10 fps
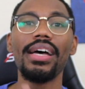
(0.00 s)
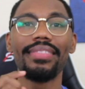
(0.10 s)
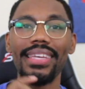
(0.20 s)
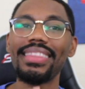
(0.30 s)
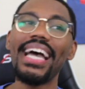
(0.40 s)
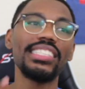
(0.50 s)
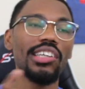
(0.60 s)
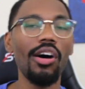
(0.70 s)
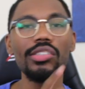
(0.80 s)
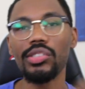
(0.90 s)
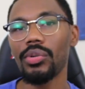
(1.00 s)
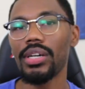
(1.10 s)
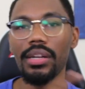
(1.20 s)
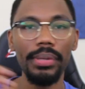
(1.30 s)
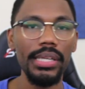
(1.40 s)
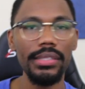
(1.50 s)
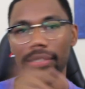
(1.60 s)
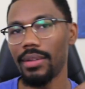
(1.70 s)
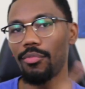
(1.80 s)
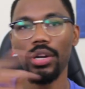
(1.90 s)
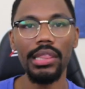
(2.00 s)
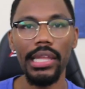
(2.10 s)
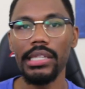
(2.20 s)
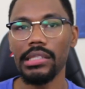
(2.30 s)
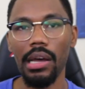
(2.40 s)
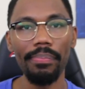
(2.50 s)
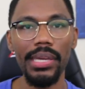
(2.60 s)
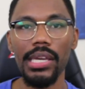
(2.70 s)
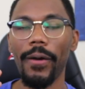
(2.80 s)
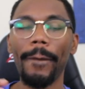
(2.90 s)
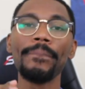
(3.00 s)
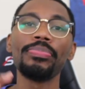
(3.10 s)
then that's also going to be somewhere linked up here.